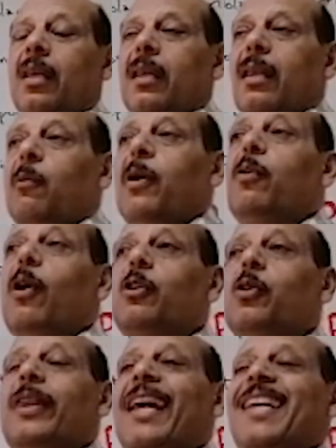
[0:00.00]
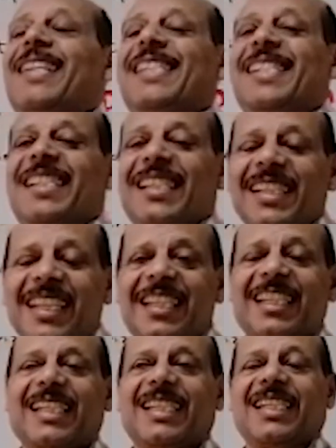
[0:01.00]
We'll go to the
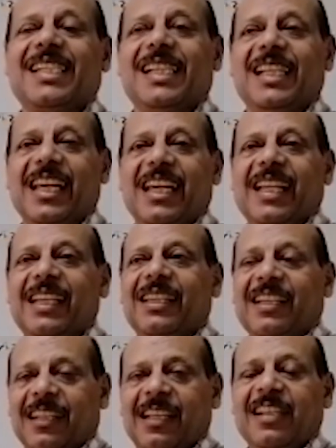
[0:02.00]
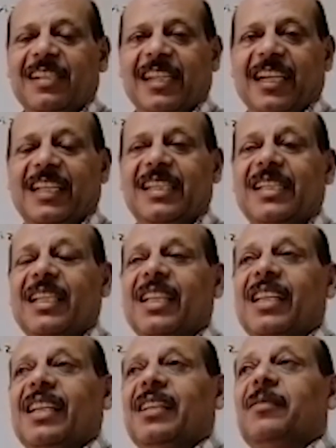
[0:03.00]
6th lead 6,
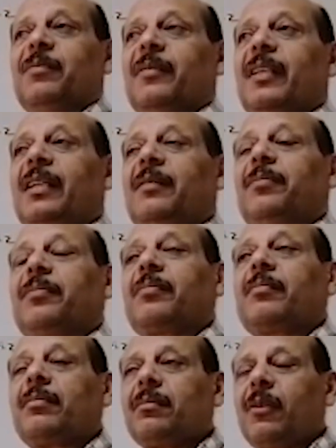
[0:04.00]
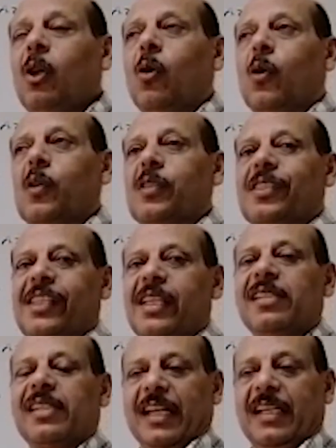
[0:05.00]
or
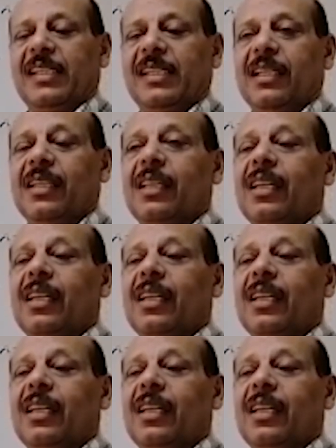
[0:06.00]
C6.